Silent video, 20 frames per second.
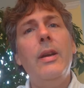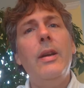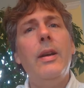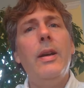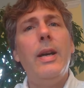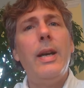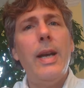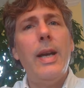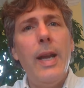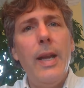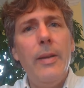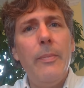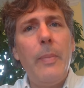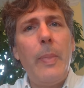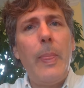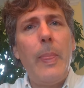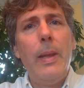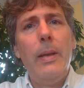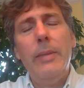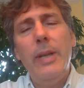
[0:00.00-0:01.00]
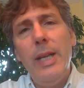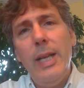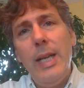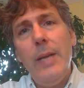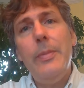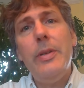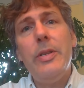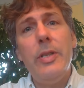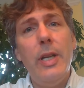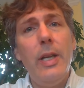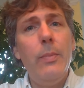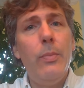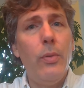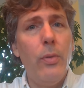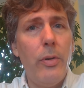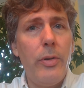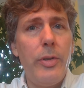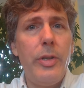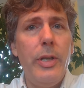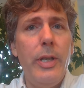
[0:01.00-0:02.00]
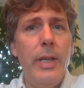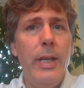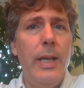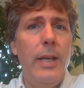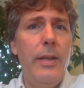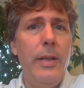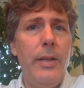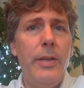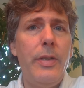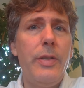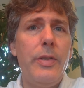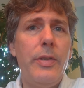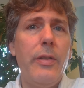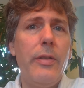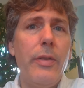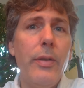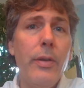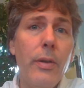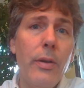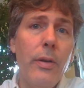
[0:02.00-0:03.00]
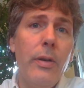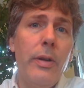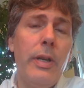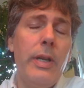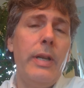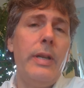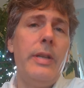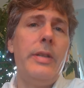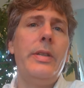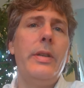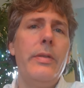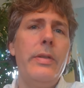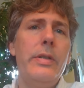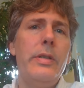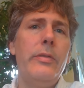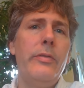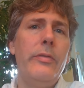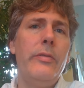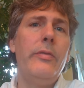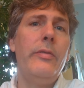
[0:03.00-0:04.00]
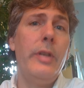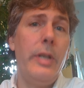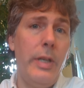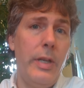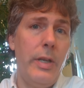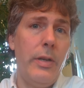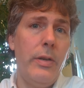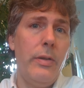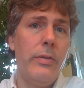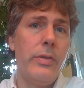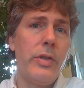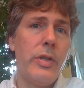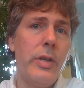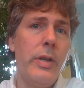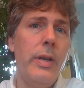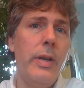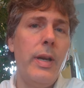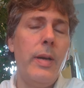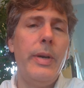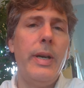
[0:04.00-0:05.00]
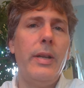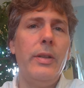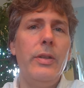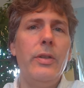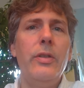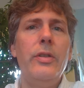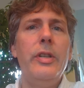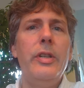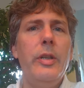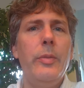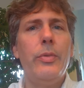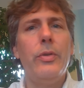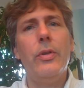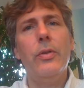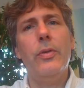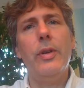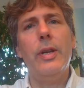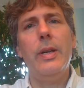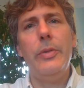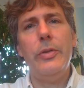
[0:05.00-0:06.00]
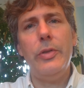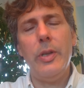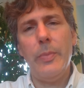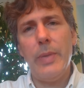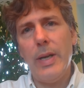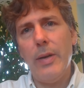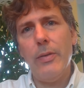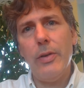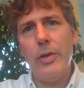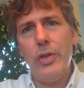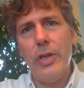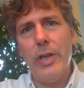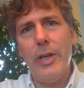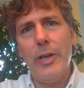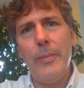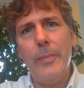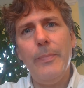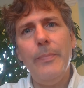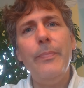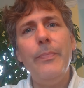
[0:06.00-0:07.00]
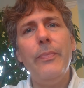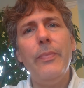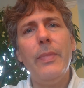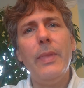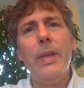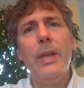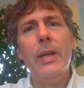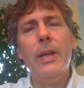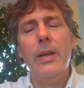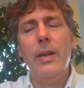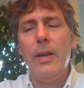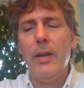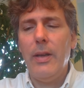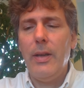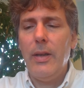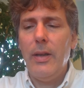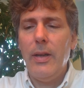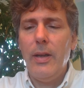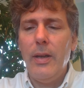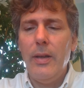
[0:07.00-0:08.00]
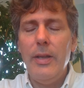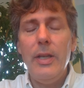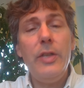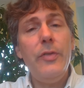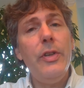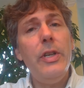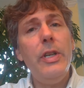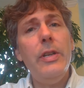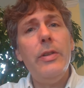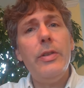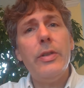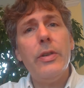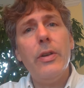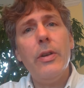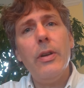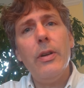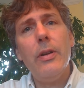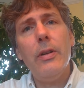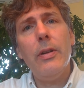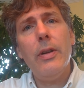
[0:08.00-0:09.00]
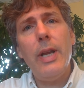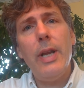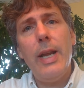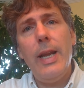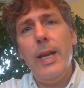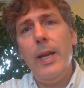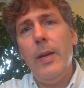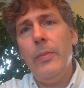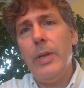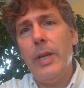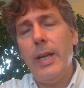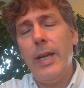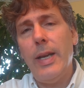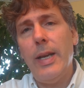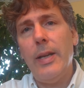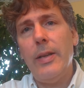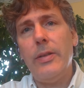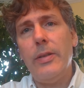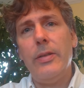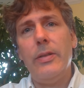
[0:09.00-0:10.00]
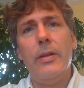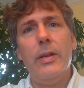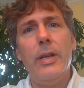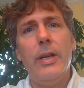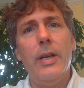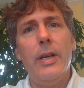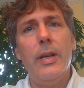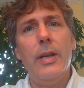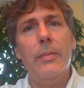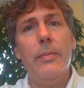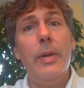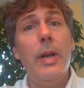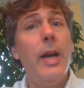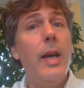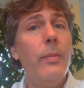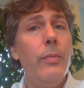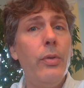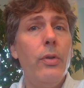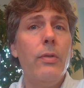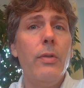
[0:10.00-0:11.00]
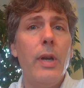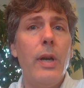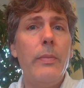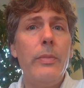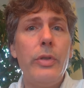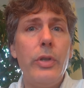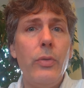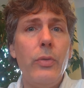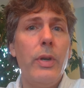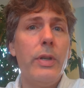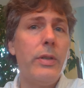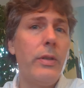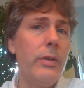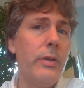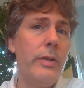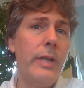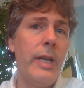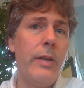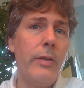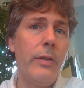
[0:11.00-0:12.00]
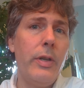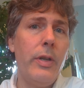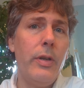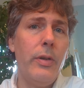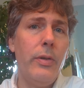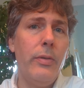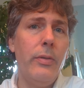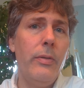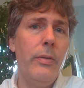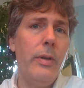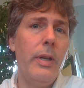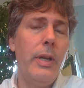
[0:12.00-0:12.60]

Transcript: Hi, my name is Nick Borson, and this is the third in a series of videos about learning to program using PowerShell. These videos are aimed at non-programmers who want to learn how to code,